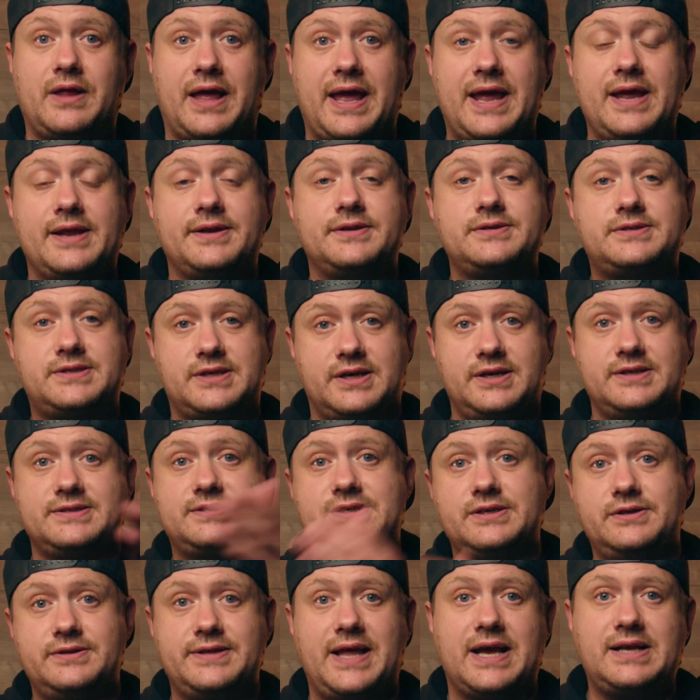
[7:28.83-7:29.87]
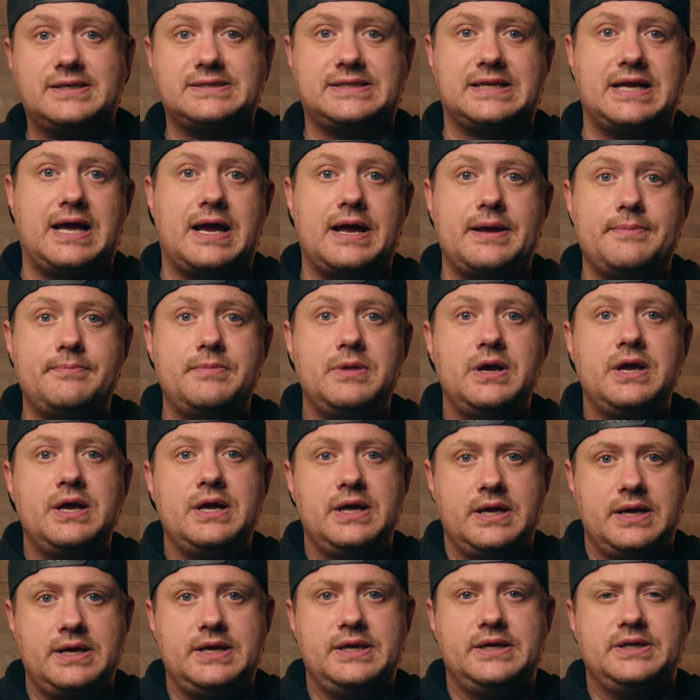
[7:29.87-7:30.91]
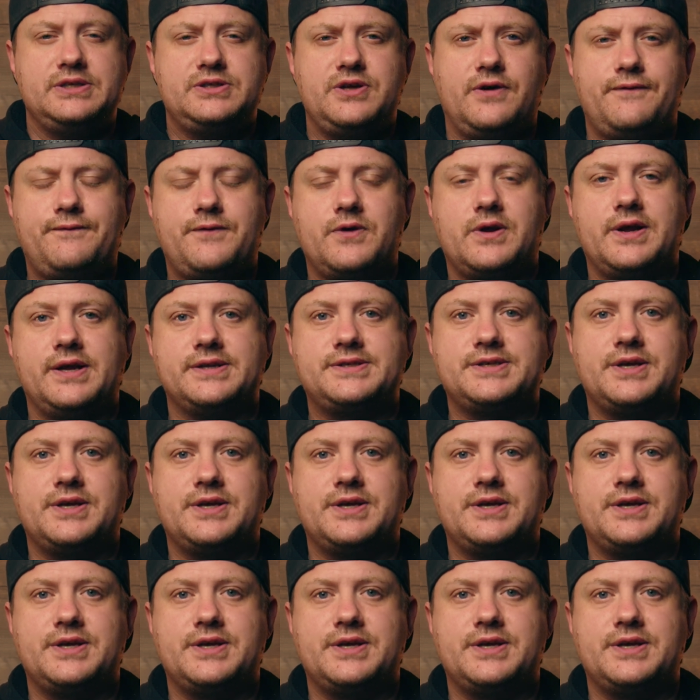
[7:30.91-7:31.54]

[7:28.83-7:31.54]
And until next time, don't forget